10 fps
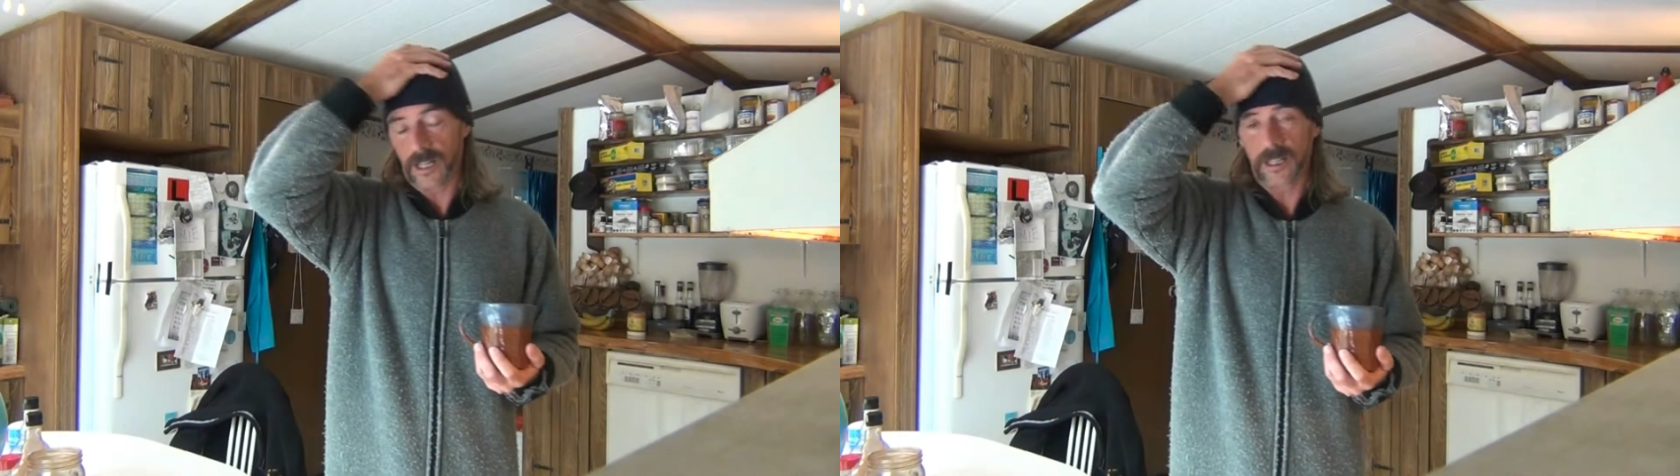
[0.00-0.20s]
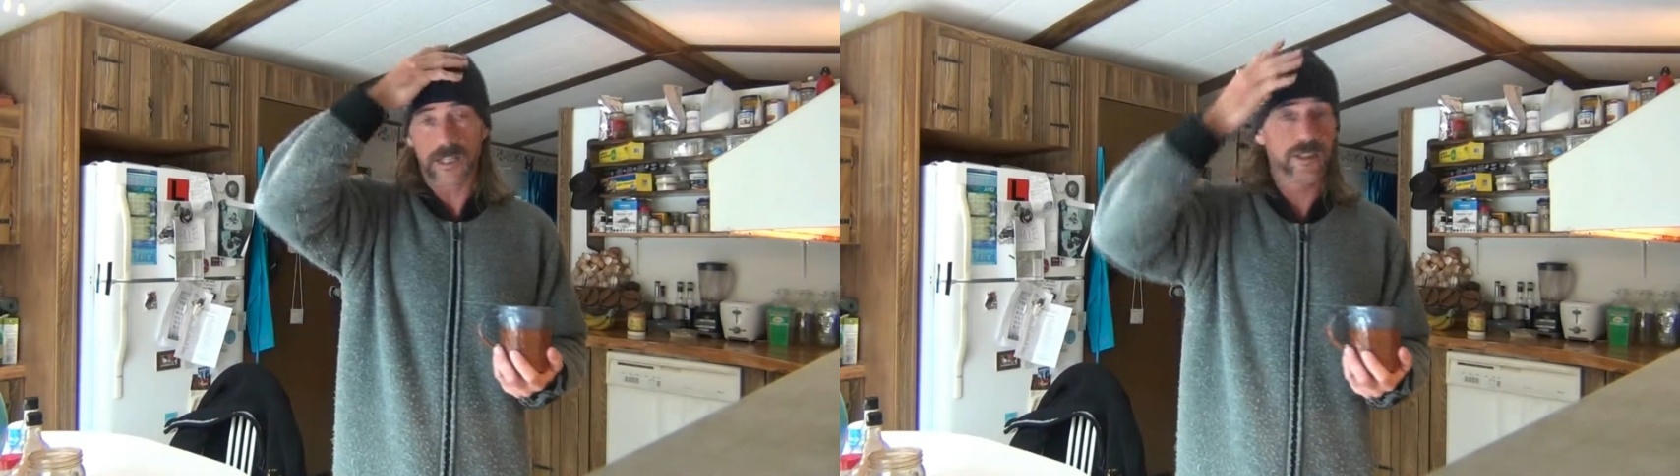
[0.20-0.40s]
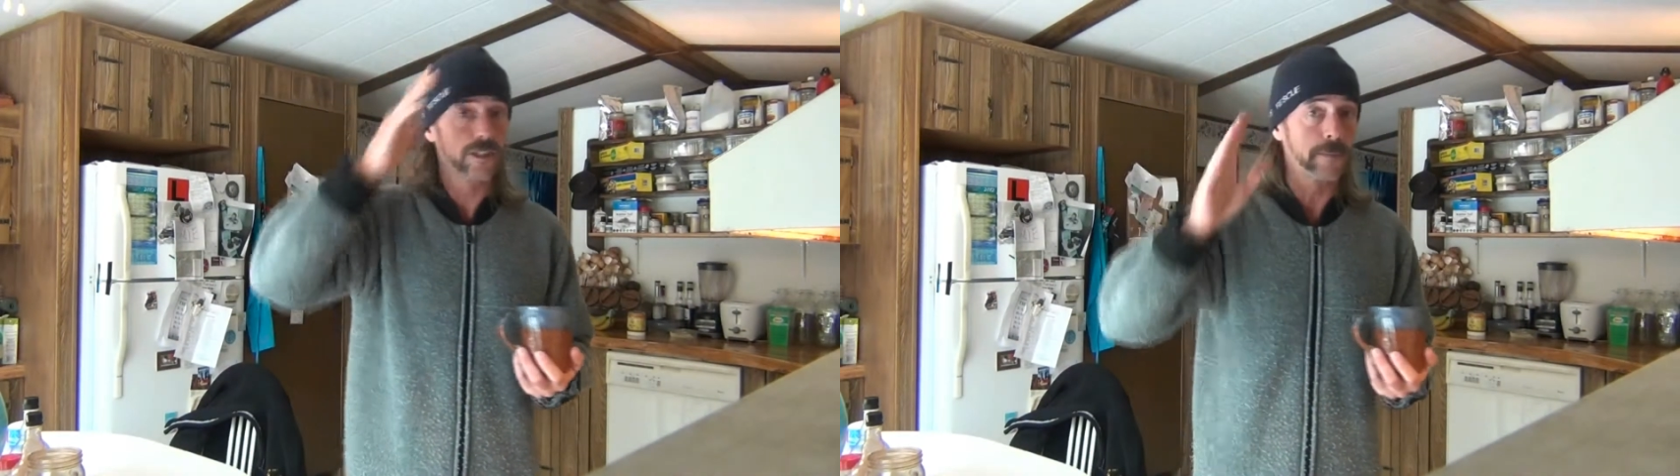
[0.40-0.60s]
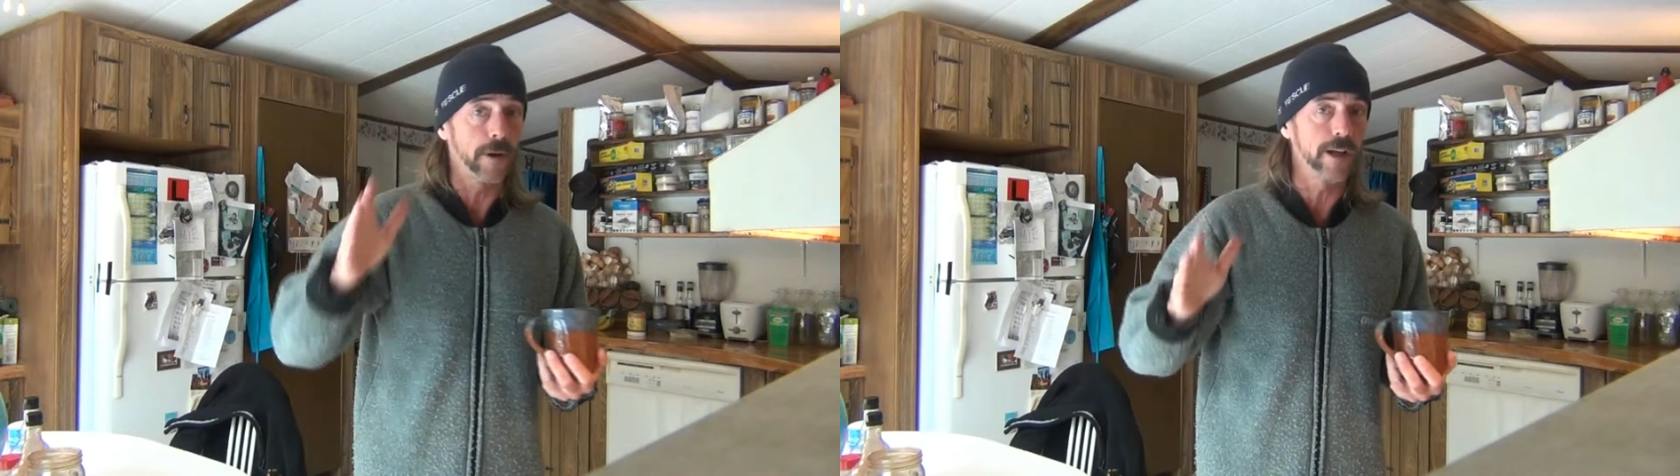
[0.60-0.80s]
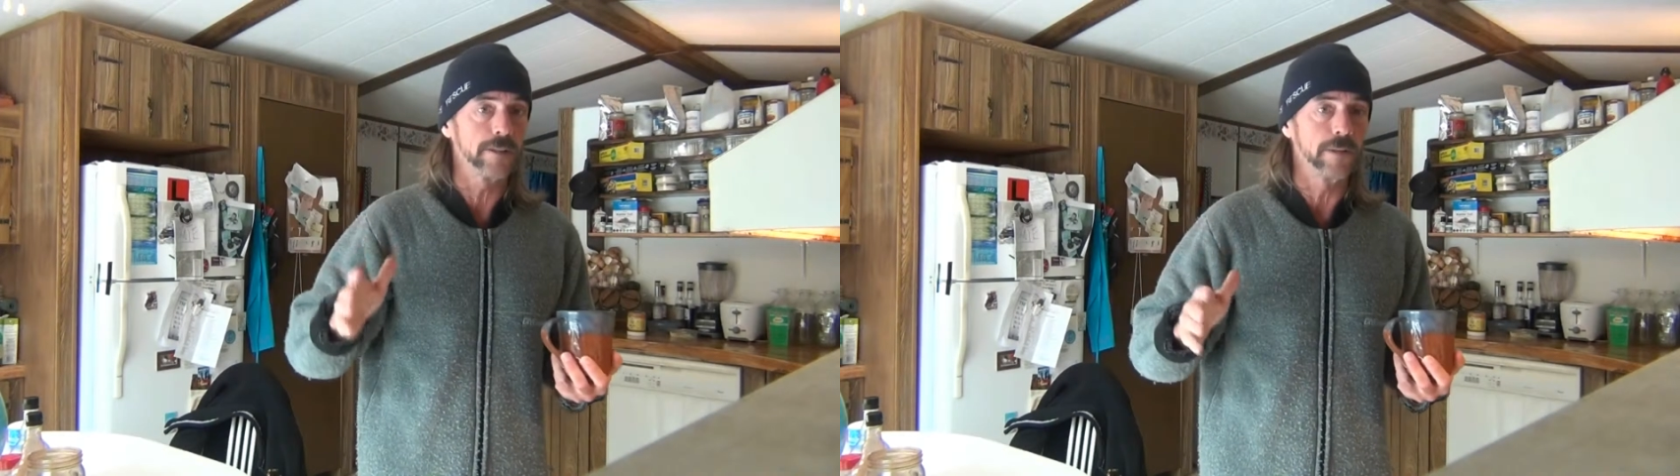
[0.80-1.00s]
that doesn't
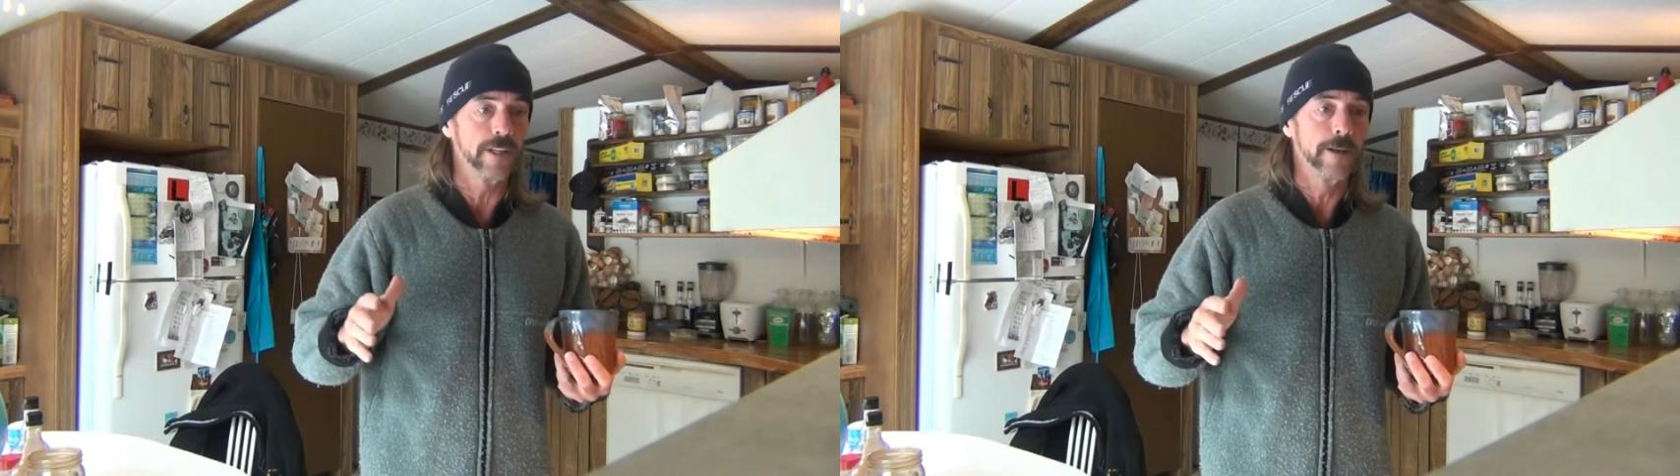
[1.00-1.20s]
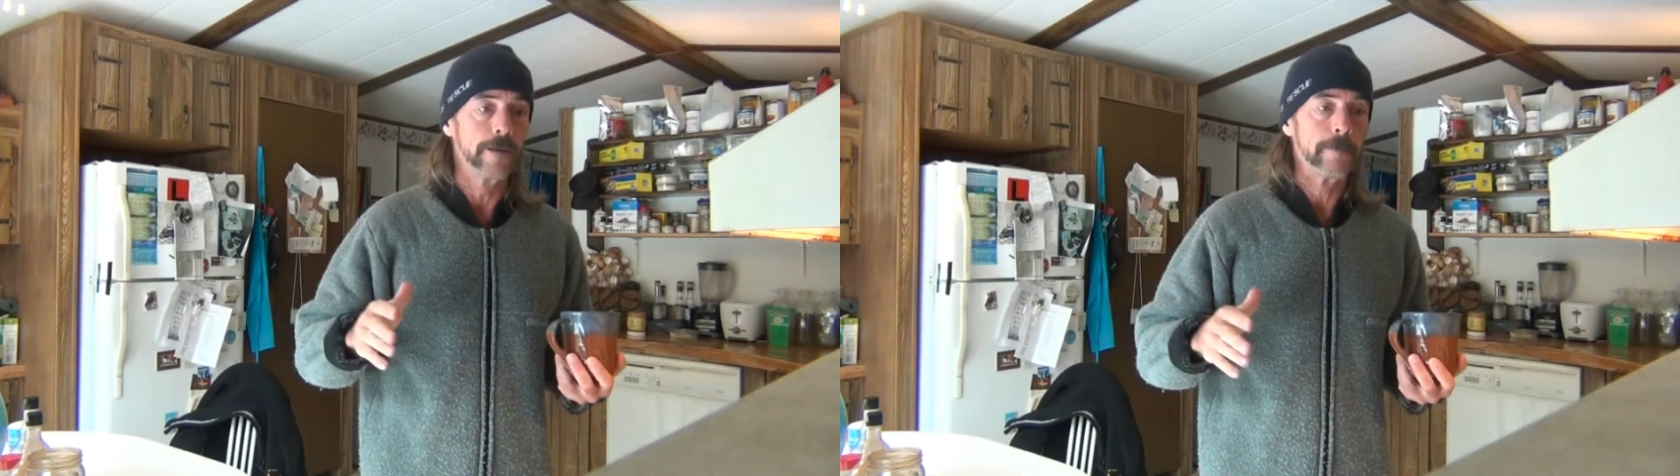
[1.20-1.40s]
surprise me.